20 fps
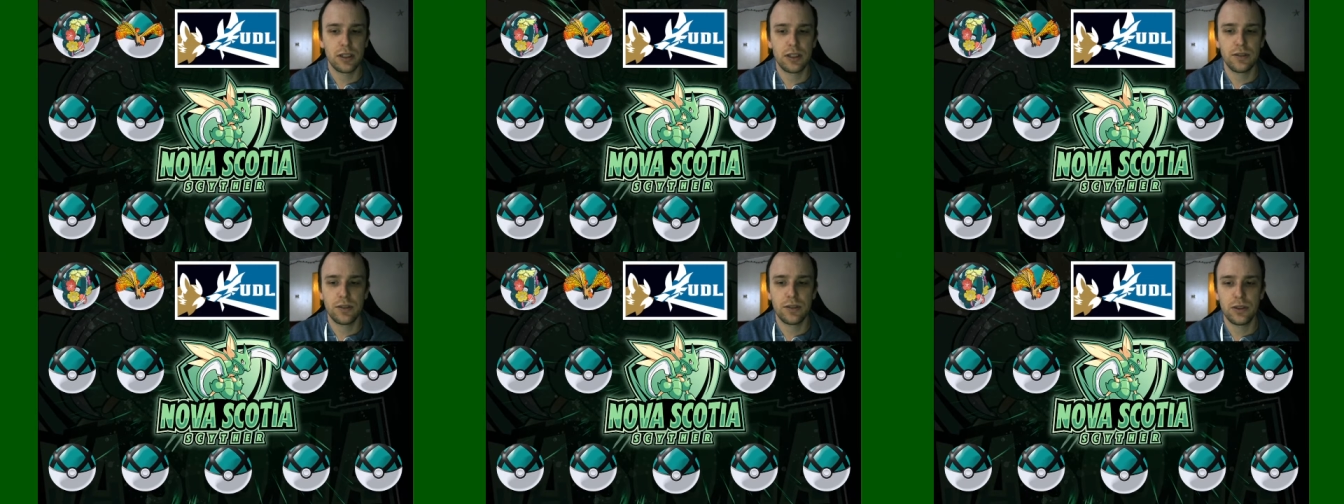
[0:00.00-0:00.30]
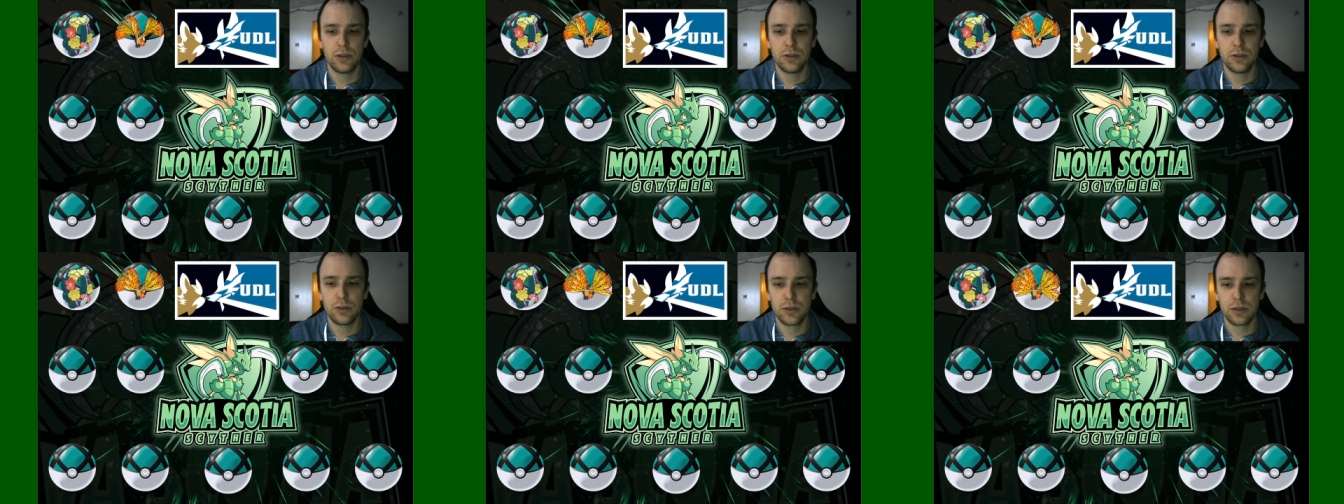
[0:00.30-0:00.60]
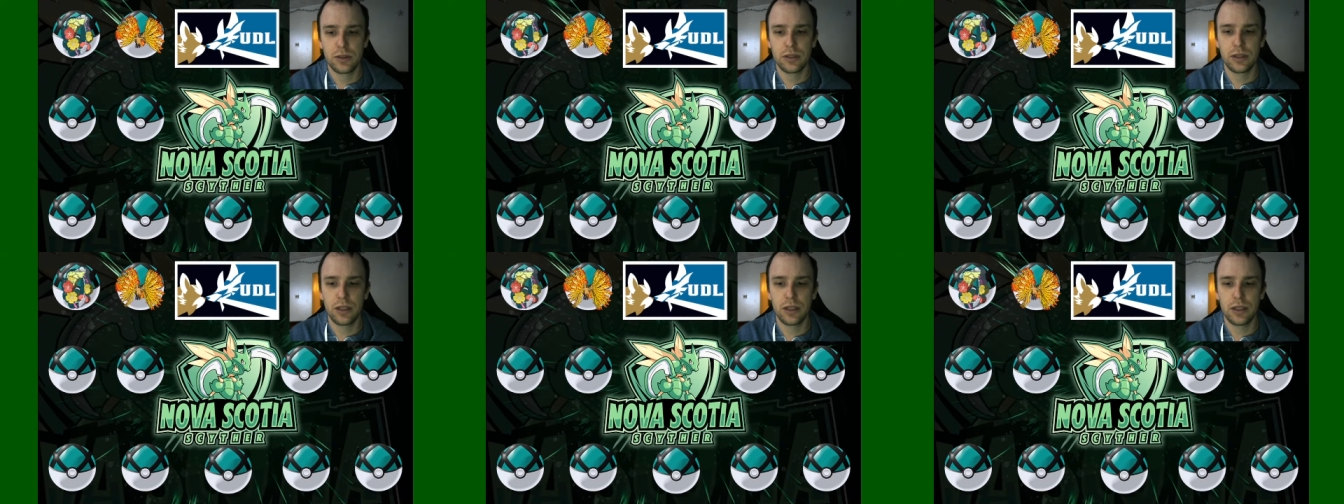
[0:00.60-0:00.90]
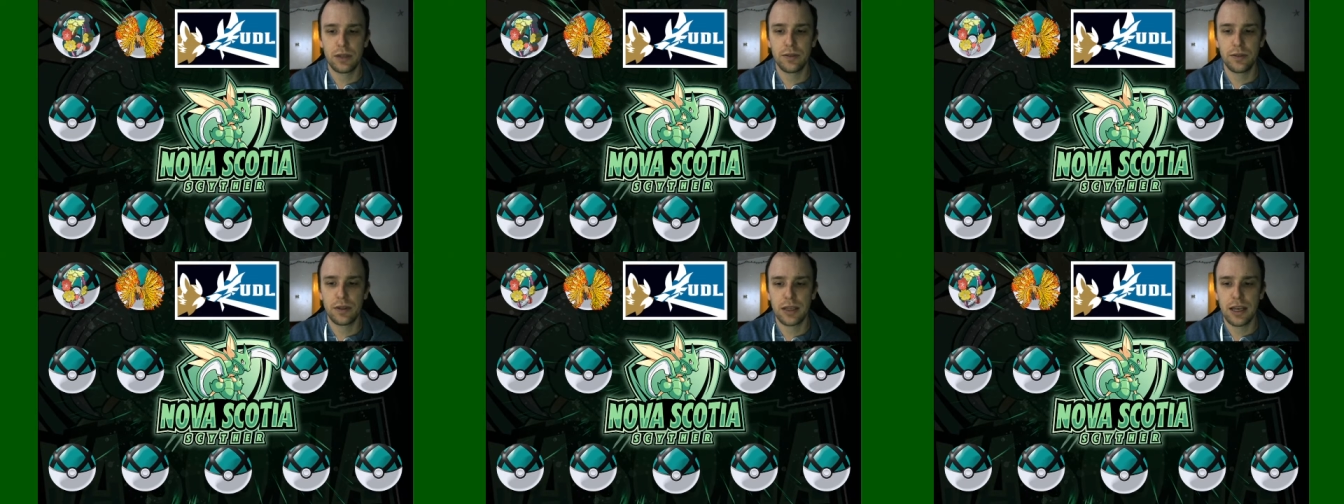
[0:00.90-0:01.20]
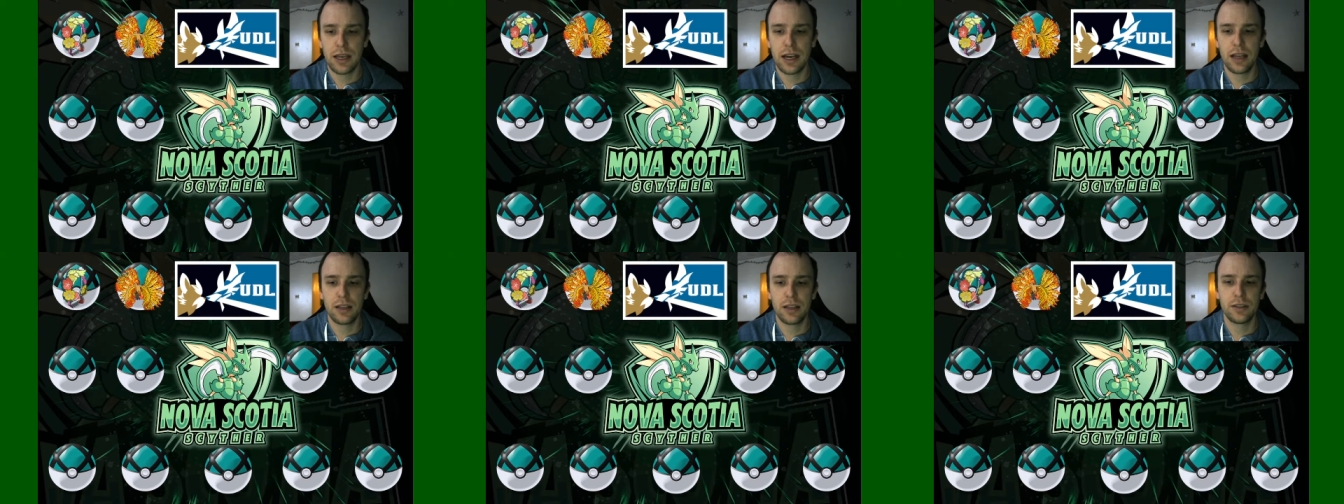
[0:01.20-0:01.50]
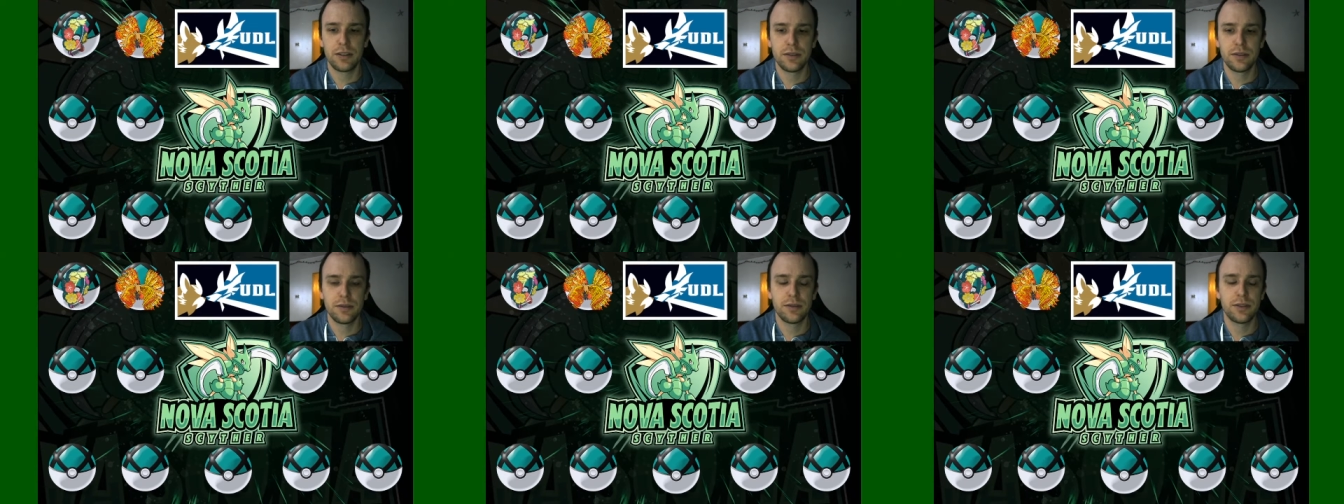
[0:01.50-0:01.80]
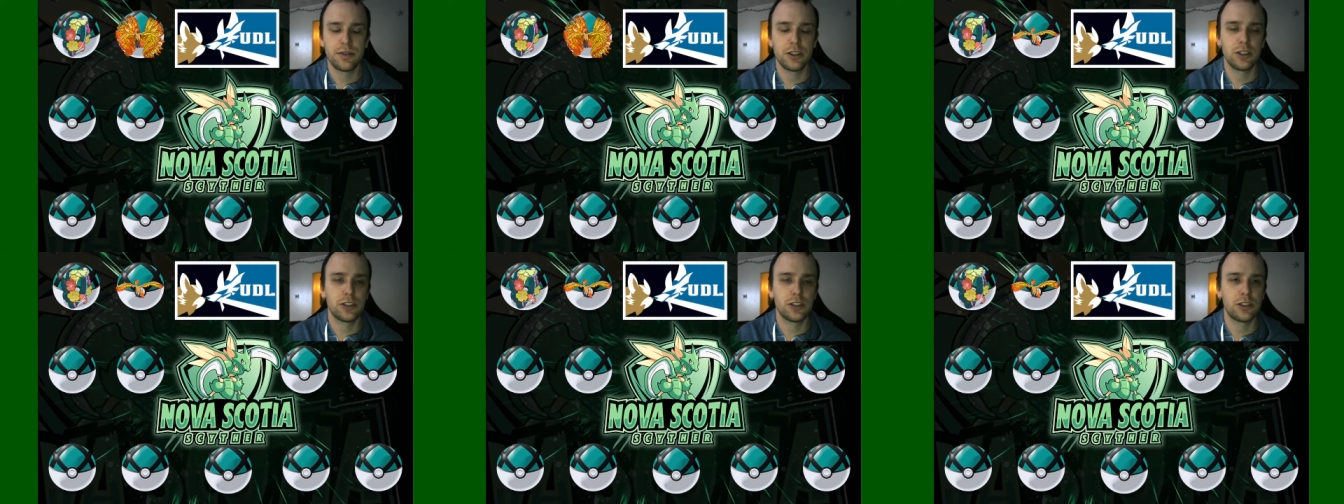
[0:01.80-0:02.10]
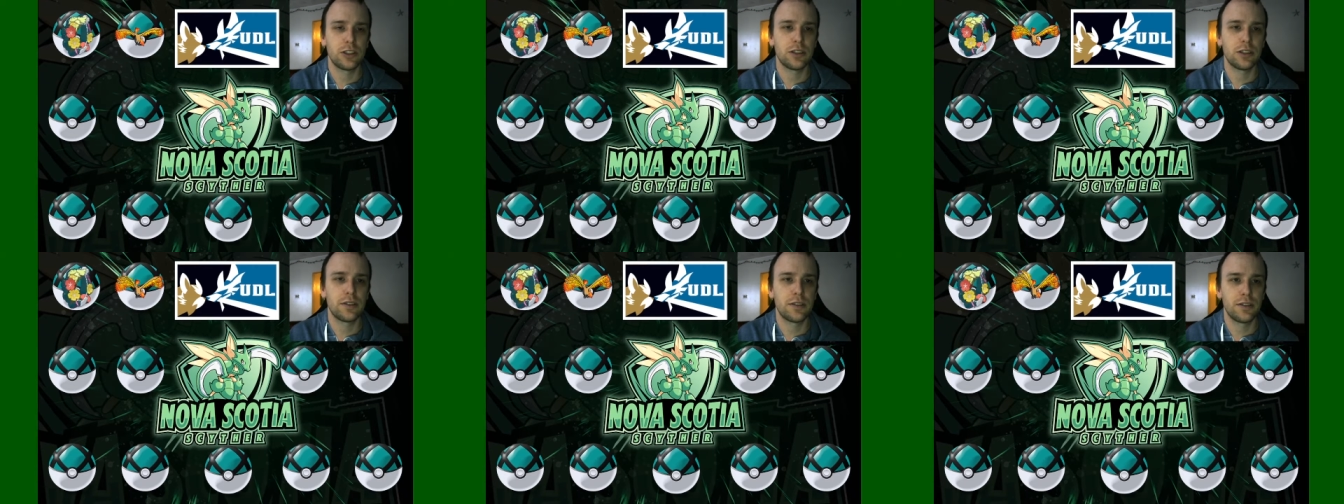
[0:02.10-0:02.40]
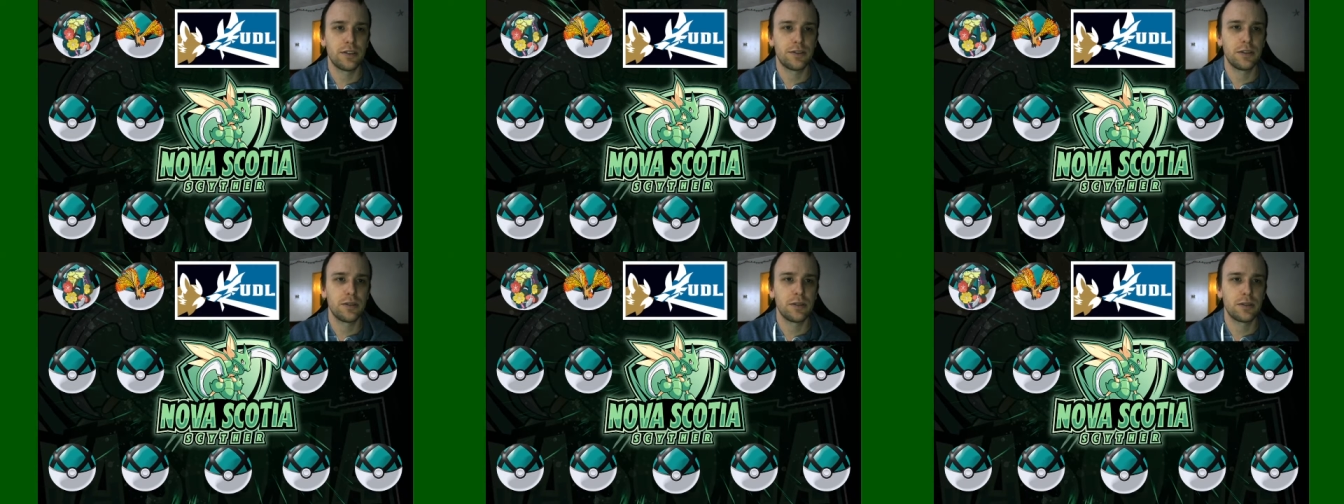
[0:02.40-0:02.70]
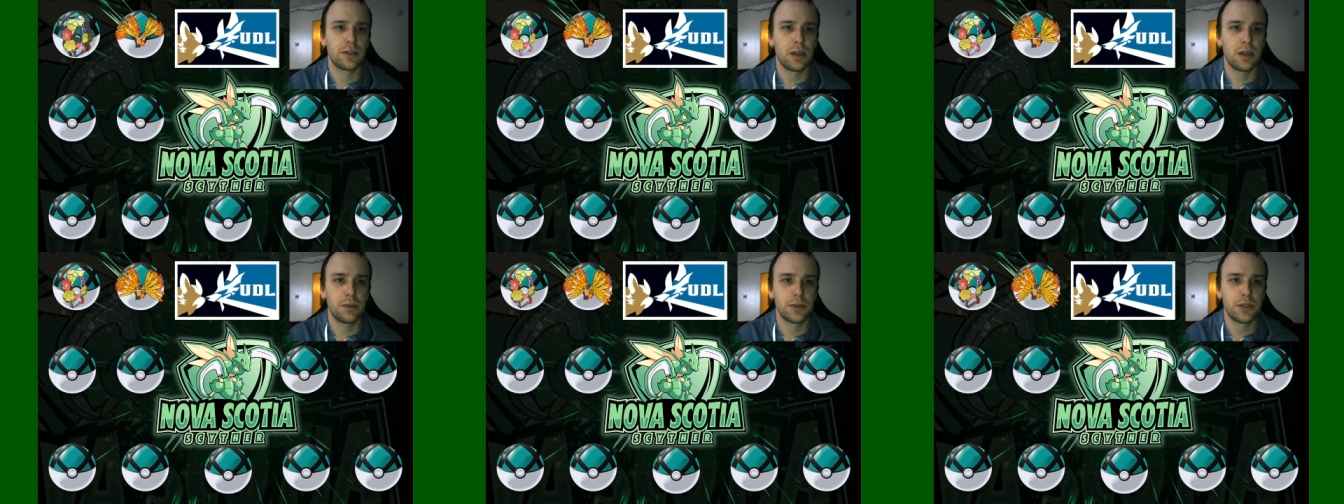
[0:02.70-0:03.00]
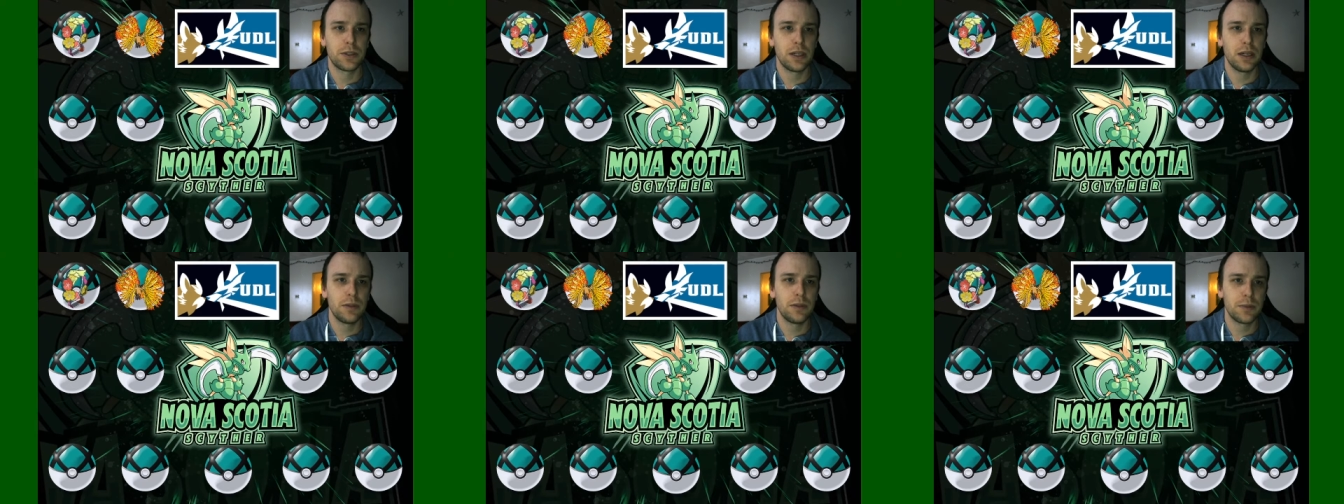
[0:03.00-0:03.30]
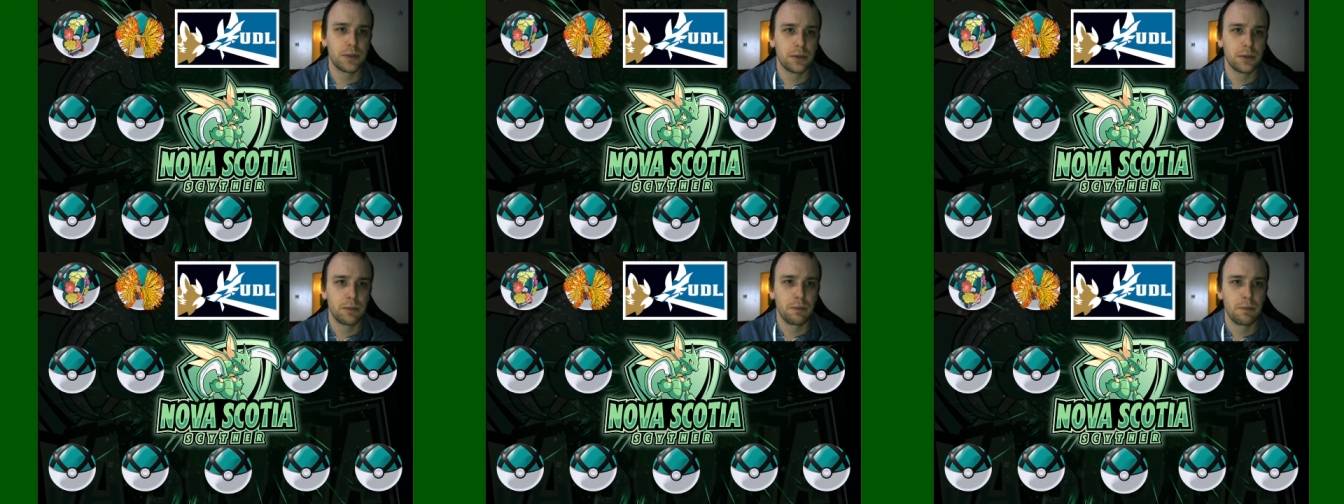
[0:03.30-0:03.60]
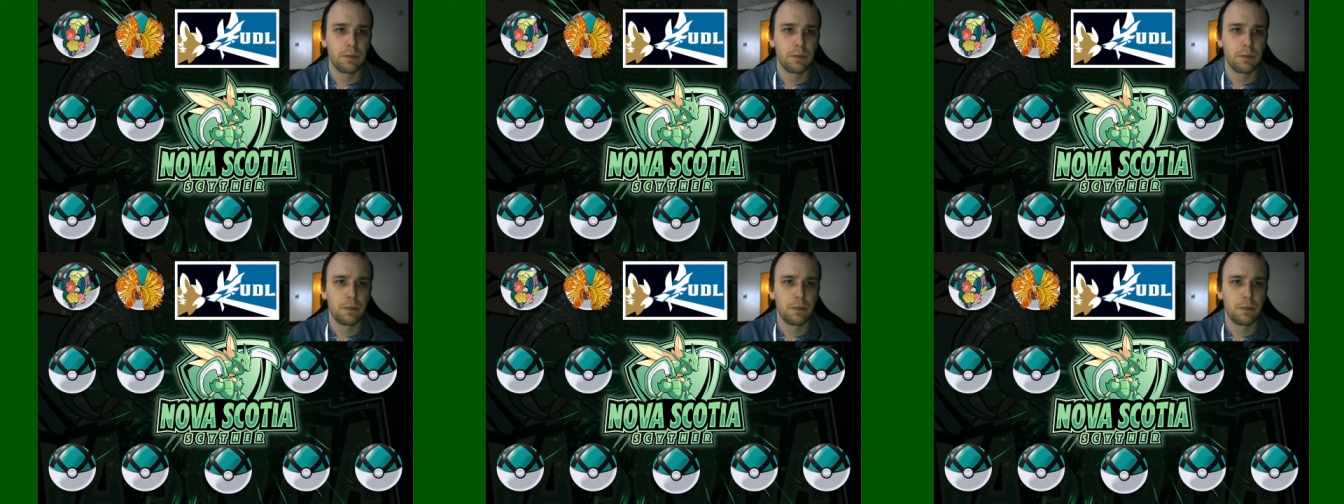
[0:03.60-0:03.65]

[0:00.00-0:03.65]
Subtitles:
I've used the Galar version a couple times,